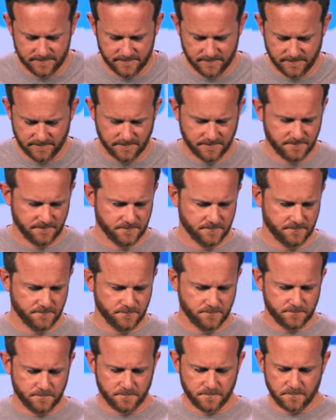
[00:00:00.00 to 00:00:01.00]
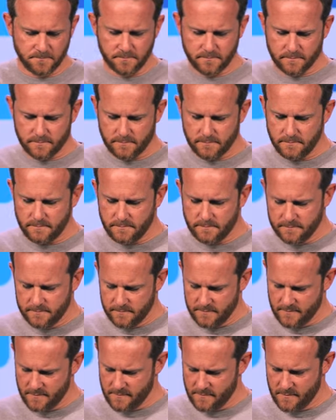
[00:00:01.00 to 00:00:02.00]

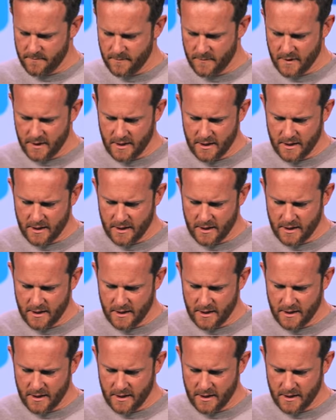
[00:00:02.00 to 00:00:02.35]
Nobody speaks.